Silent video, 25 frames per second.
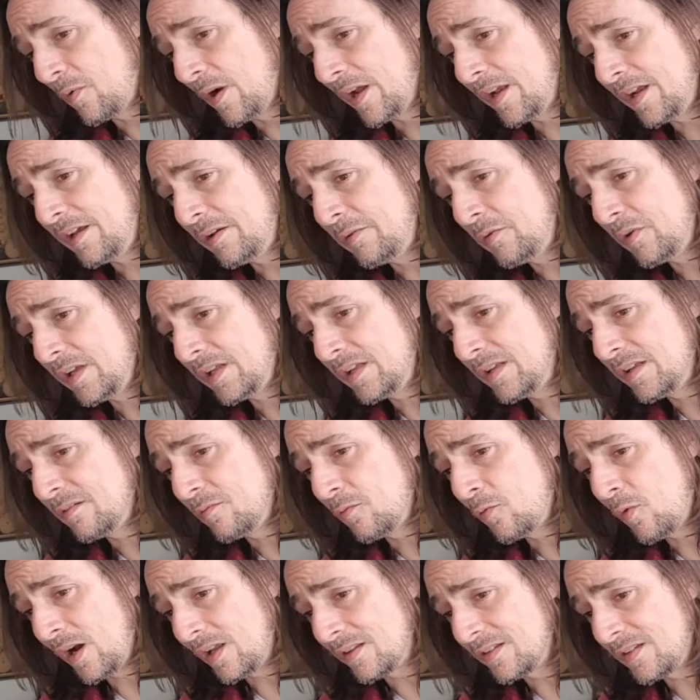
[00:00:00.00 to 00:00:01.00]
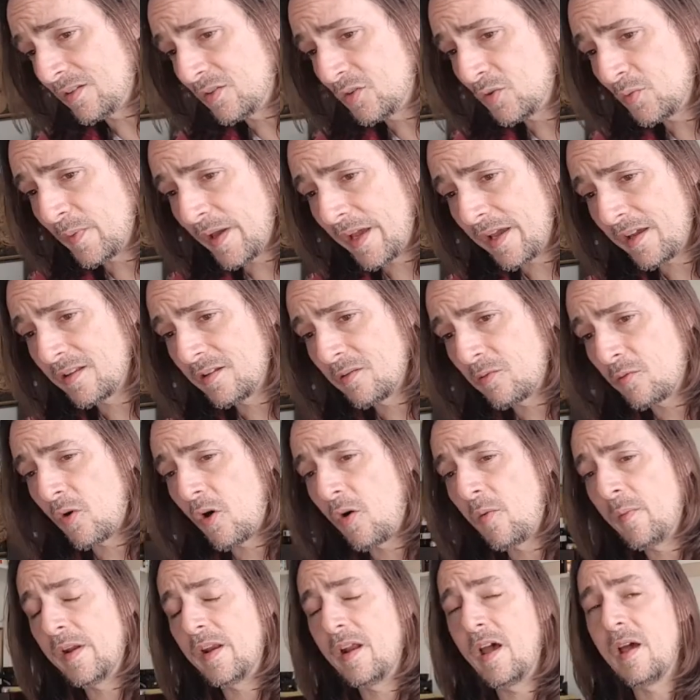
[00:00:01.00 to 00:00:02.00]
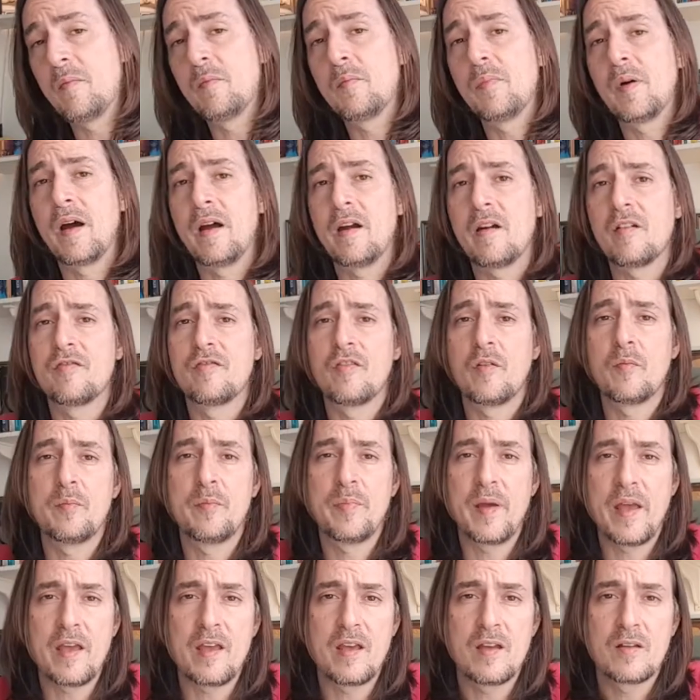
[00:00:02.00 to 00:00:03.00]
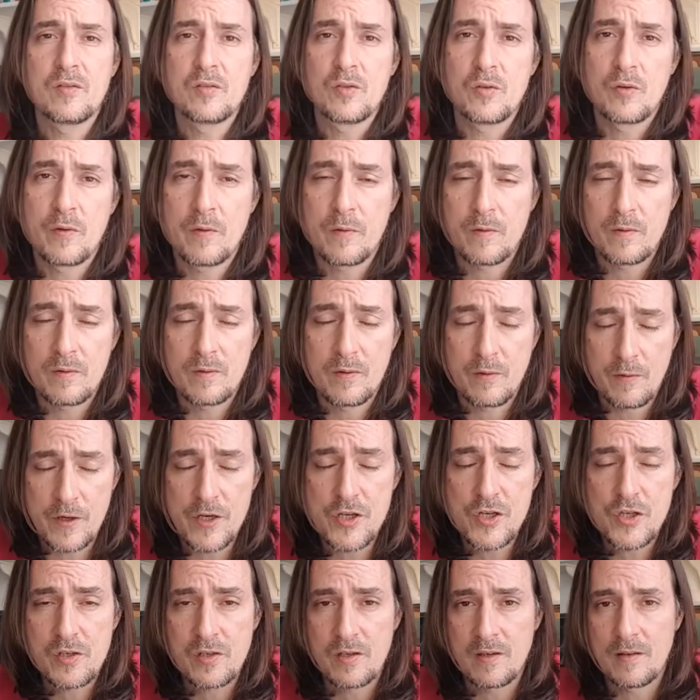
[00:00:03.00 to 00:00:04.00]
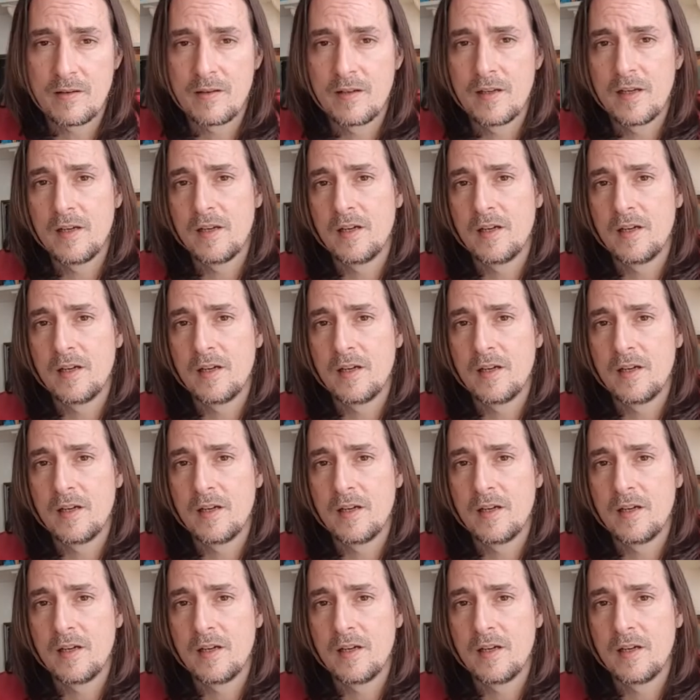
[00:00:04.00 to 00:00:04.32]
when he wanted to make the Roman Empire from pagan to Christian,